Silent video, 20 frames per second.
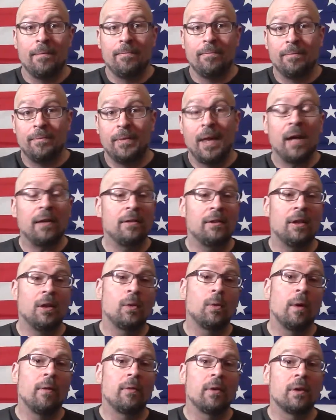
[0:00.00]
That's the
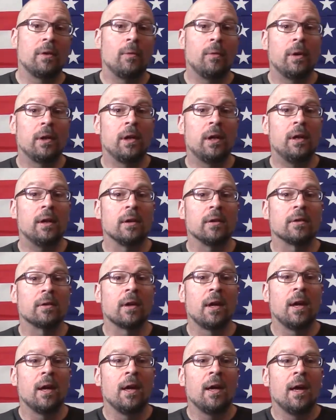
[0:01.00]
equivalent of what it is.
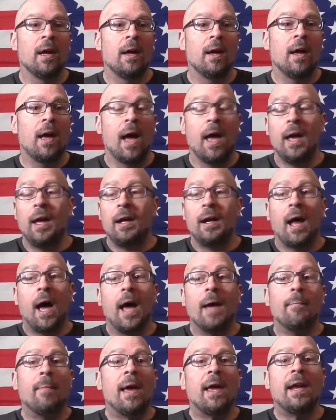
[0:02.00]
And
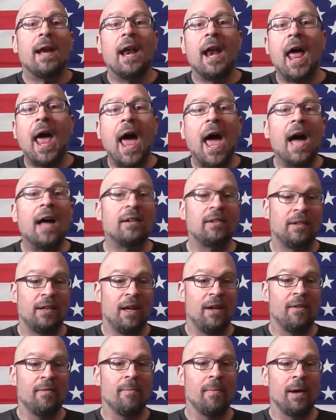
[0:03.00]
I made an ass
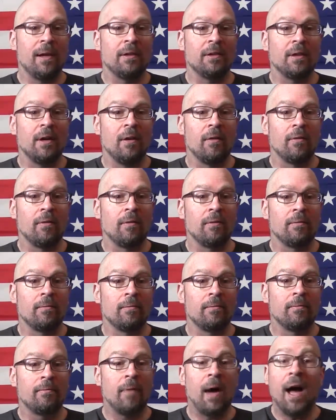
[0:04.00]
out of myself.
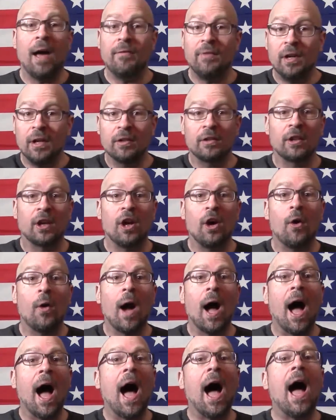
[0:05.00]
5 years
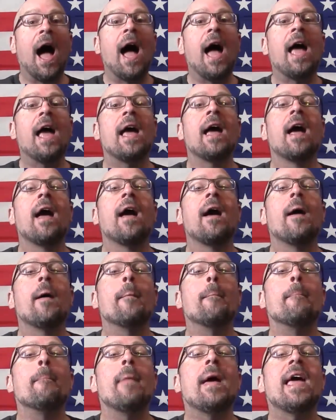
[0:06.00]
ago, I
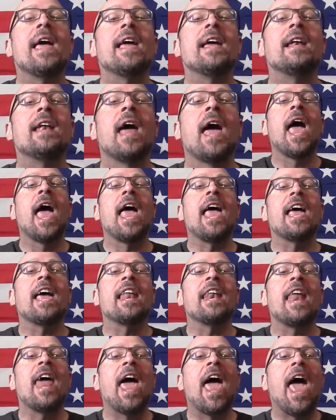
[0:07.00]
made
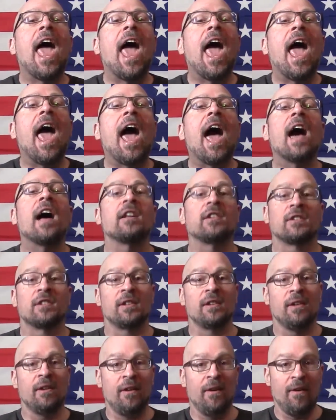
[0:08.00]
an
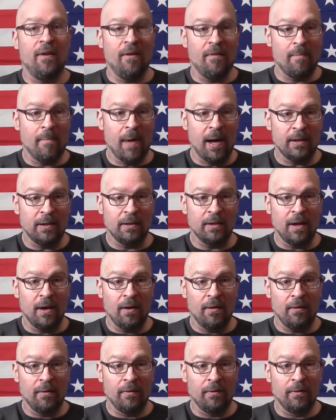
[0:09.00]
ass of
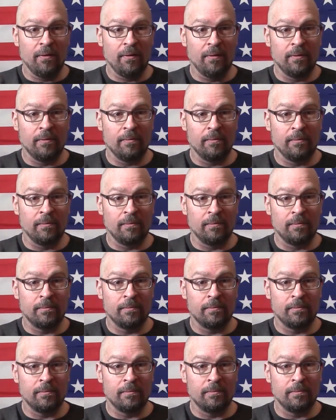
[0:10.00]
myself.
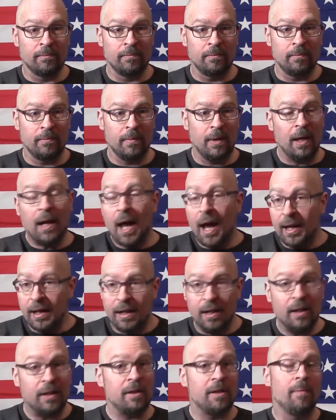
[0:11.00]
And I
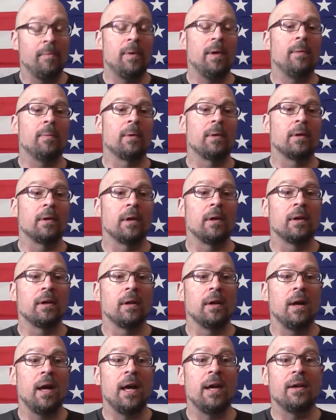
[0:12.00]
get that people are going
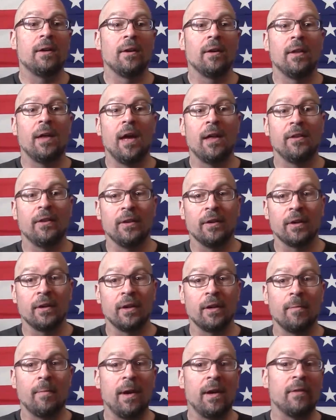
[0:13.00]
to hate on that they're
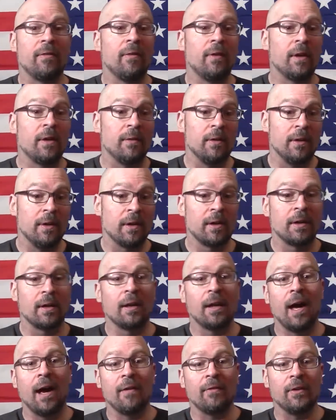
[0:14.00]
going to make fun of it. They're going to
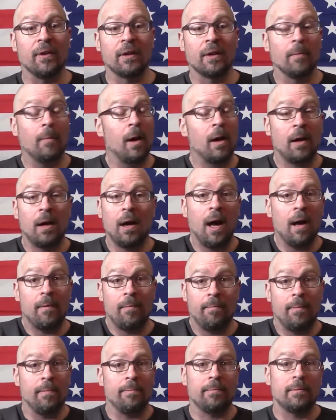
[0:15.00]
laugh. They're going to mock it.
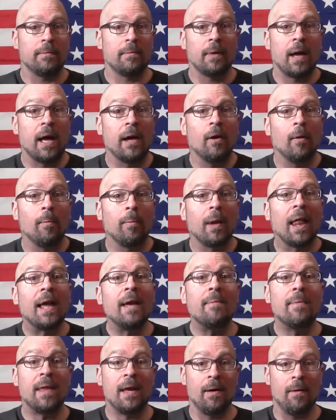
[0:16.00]
I don't
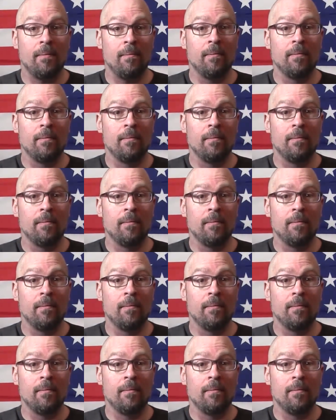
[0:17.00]
blame them.